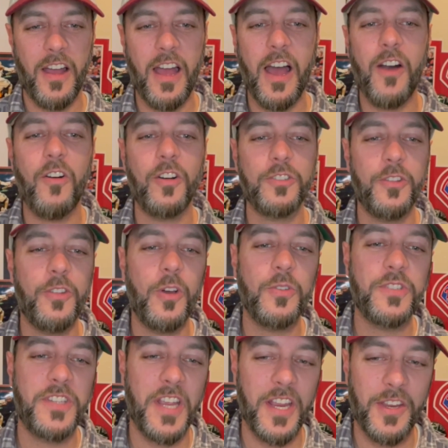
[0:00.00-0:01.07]
How long do those
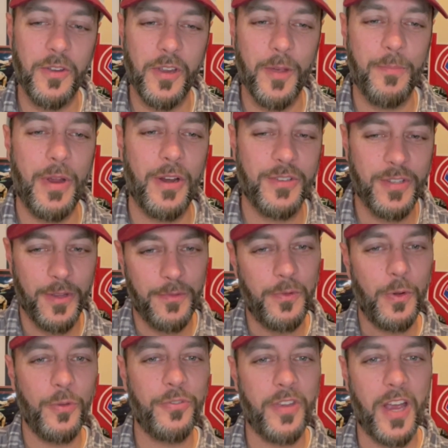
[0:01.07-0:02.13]
take you compared to the
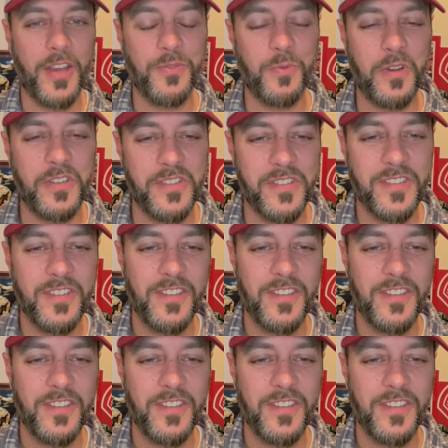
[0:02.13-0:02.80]
full size ones?